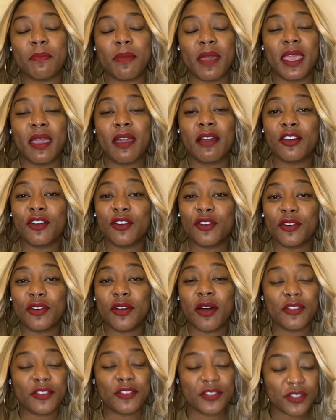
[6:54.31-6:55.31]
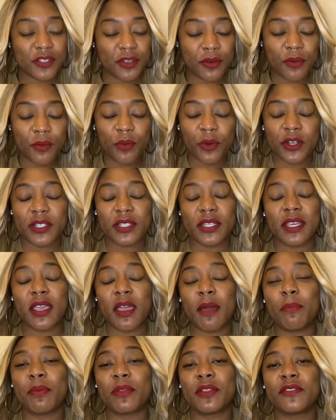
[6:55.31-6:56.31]
My uncle also worked a
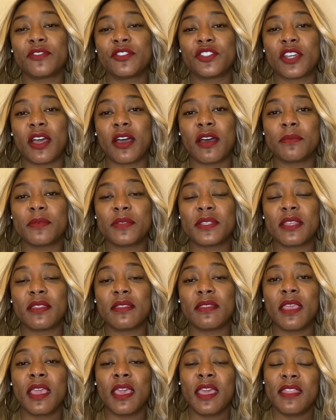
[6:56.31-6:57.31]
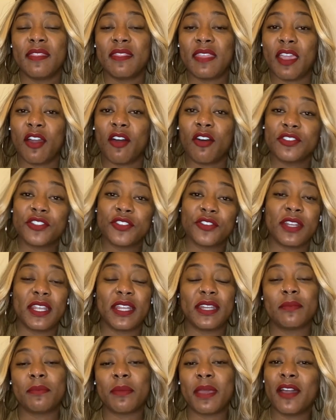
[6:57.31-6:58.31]
couple of jobs, and they alternated.